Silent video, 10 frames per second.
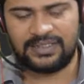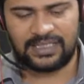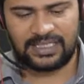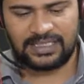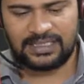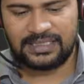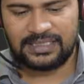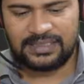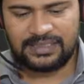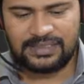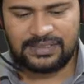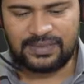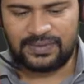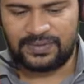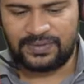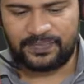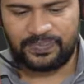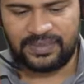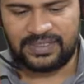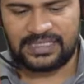Okay, so
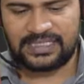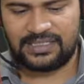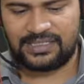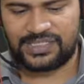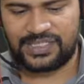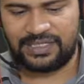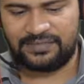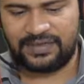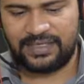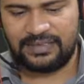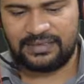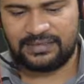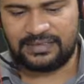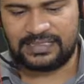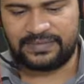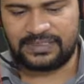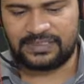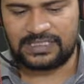json.stringify, this one.